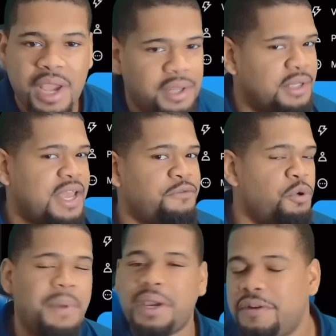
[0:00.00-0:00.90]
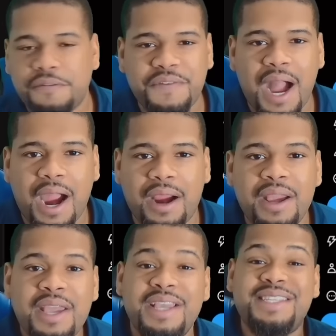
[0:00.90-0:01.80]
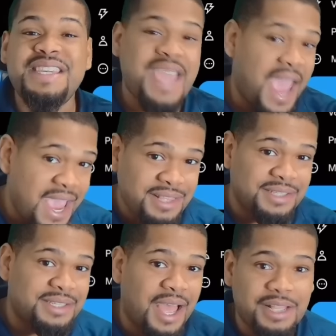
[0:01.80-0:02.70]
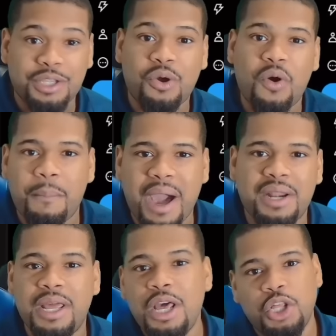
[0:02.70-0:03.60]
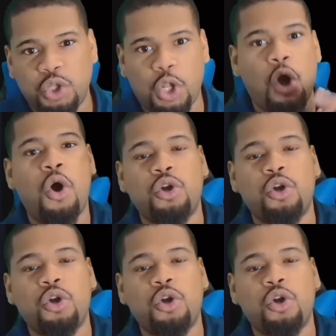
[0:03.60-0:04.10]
doesn't have to worry about getting fired, is he can decide to go about it long,